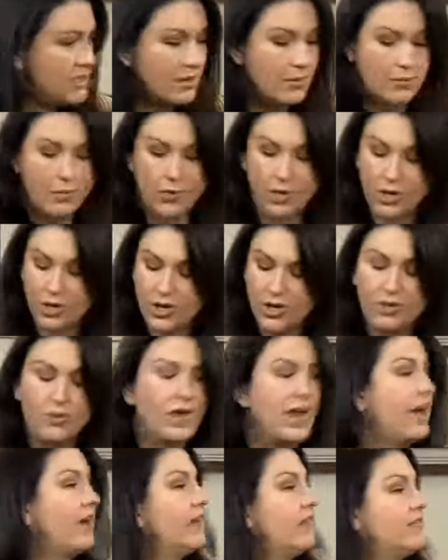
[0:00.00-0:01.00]
the more you
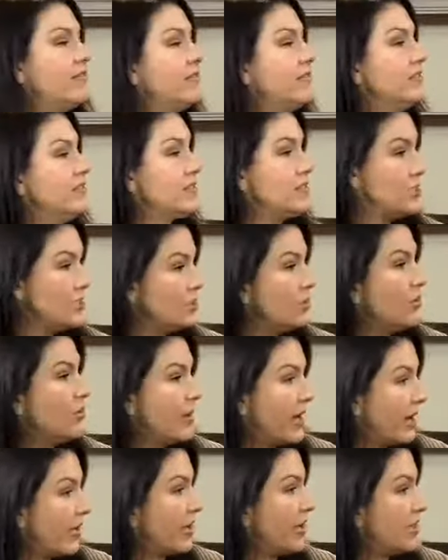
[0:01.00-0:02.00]
have to do
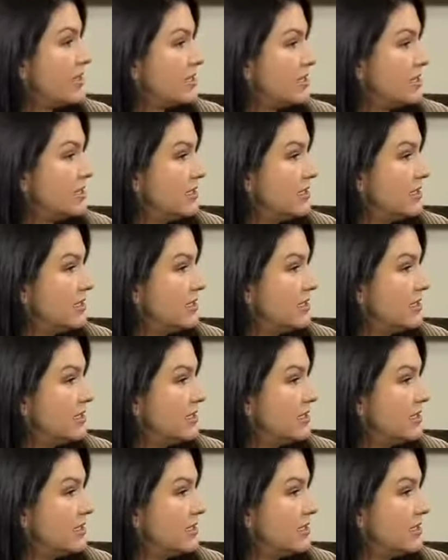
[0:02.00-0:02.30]
about it.